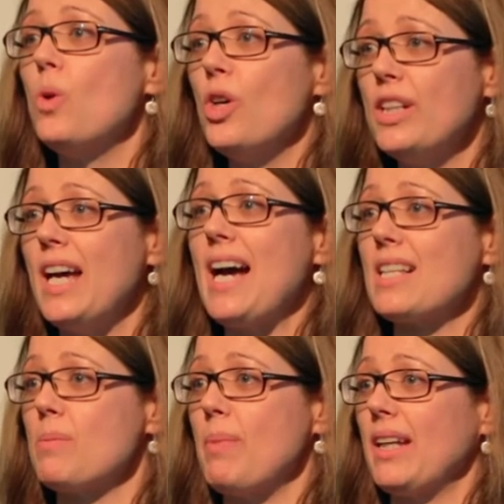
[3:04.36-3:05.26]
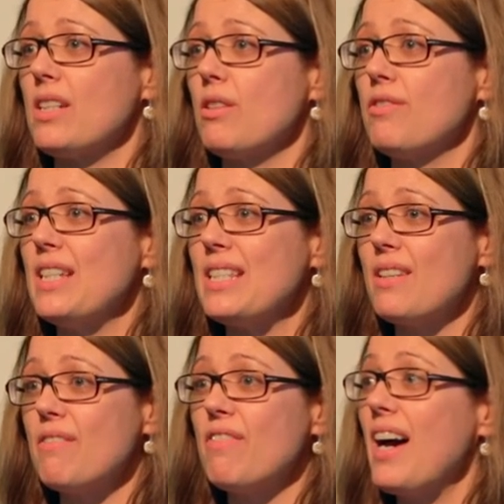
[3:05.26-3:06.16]
one aspect of
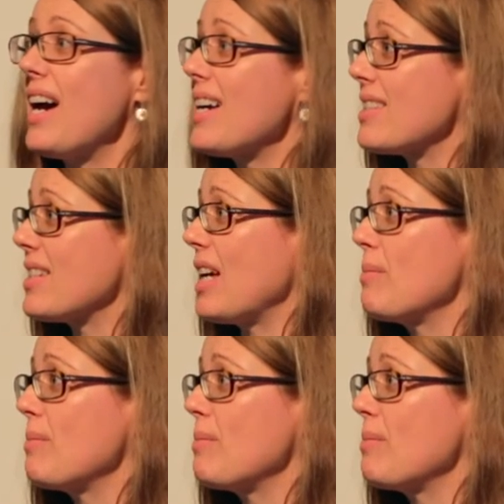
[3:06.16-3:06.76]
this vast